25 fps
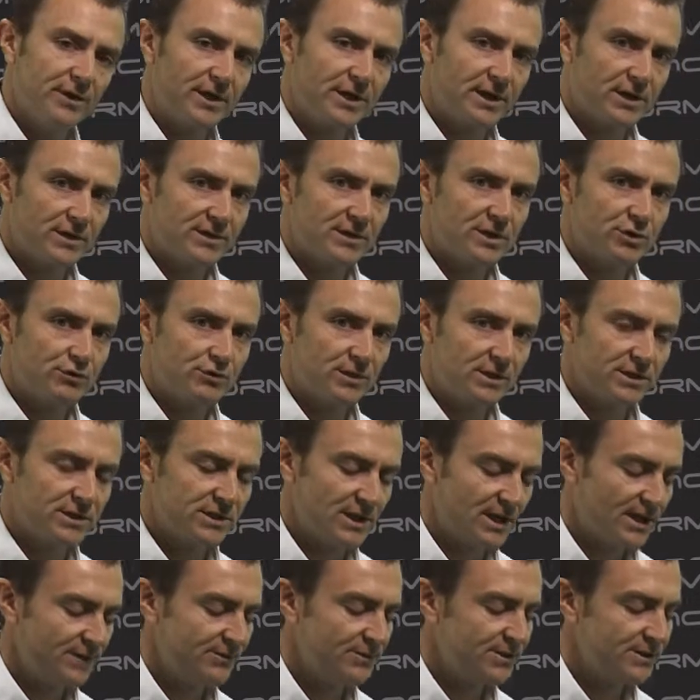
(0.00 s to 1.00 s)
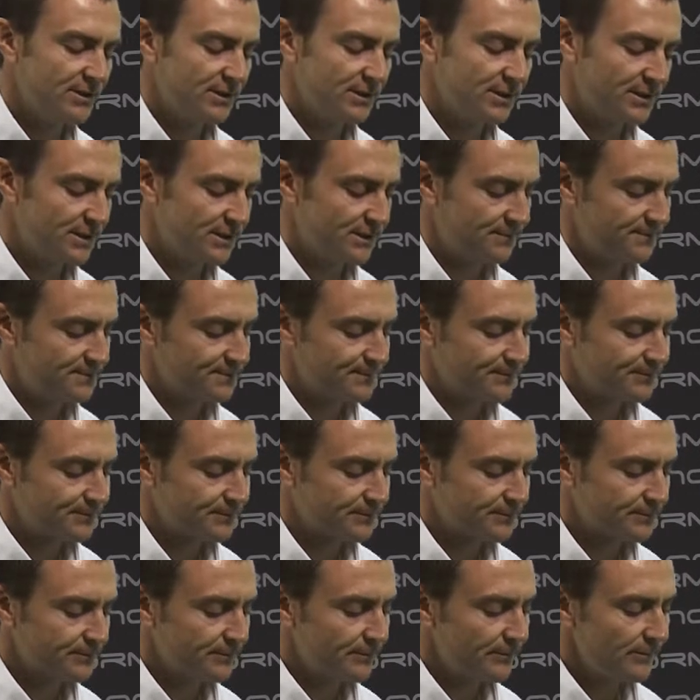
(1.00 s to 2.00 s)
the concentric slave cylinder.
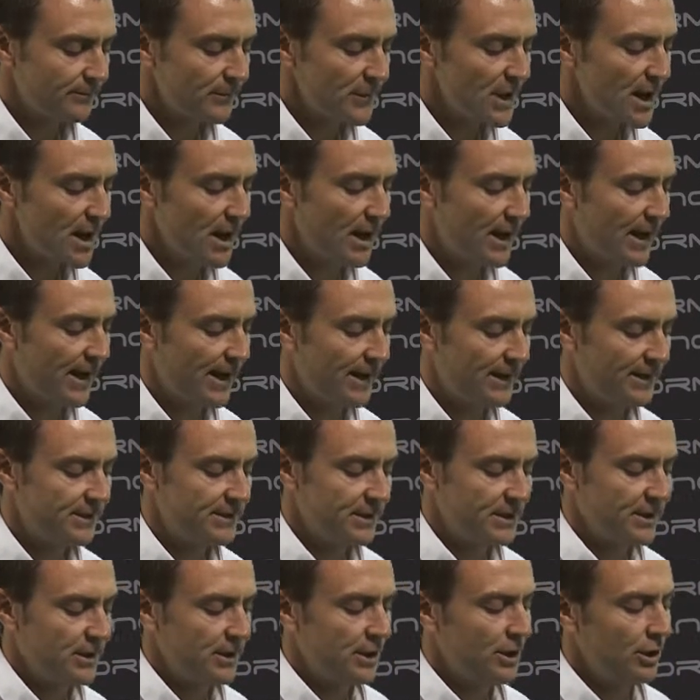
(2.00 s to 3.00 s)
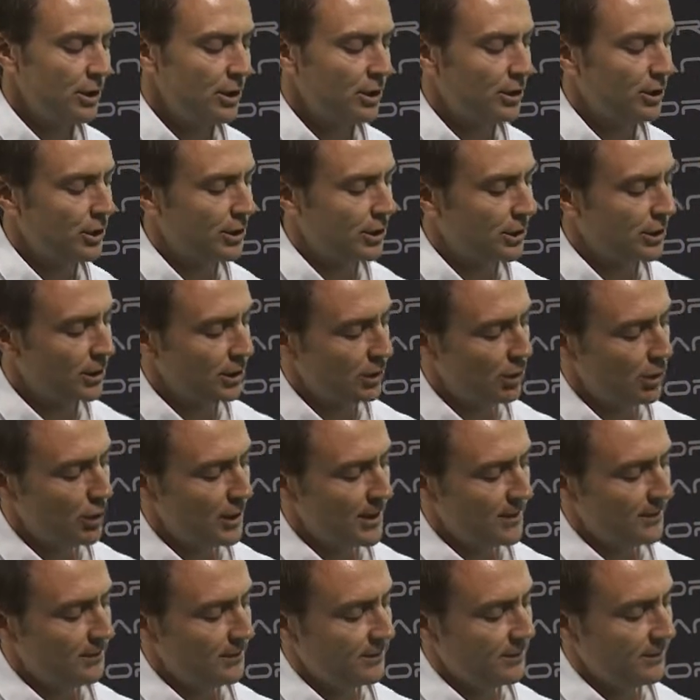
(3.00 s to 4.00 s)
And you can
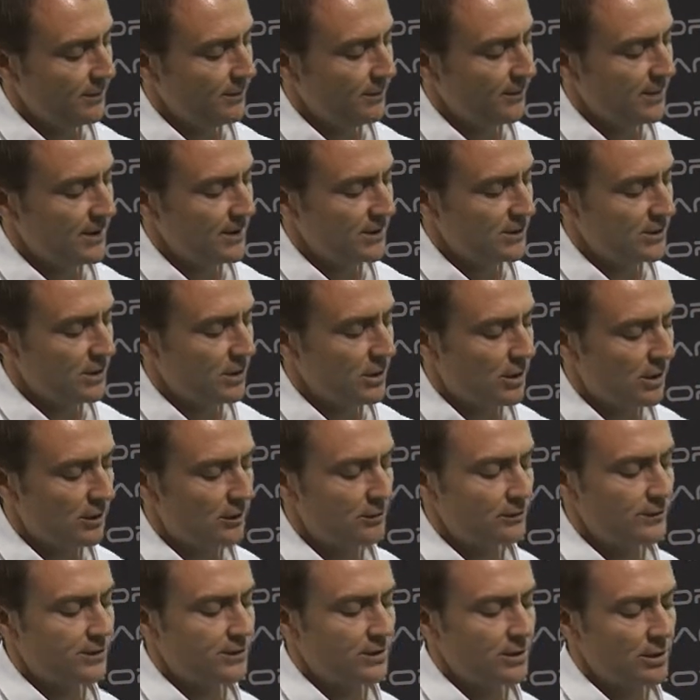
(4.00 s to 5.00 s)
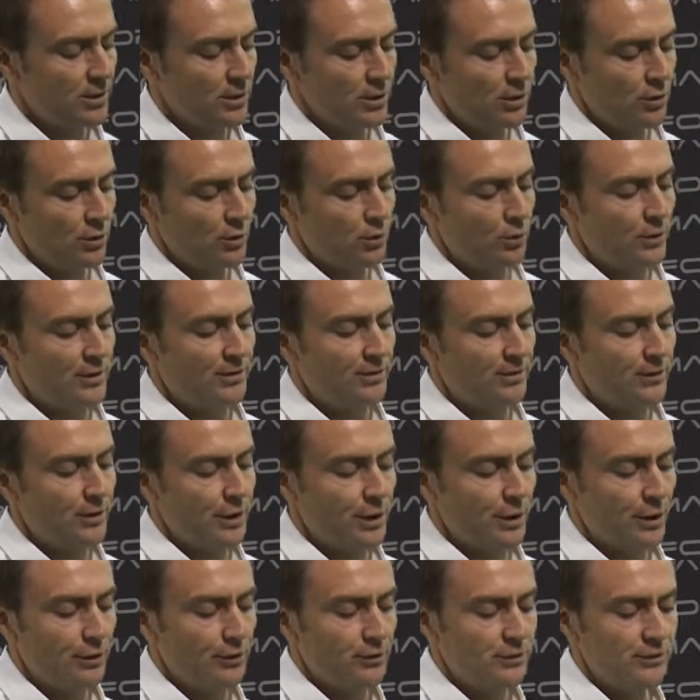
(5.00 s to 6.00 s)
align these holes with
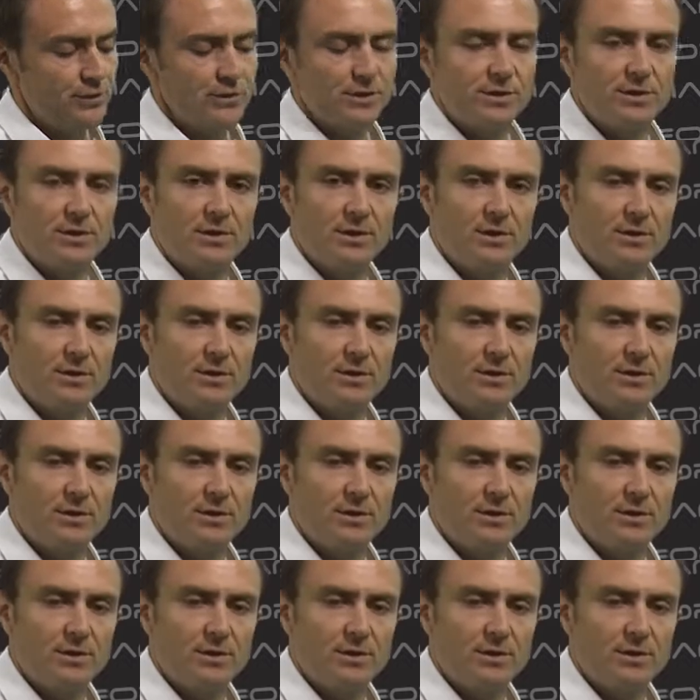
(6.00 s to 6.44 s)
those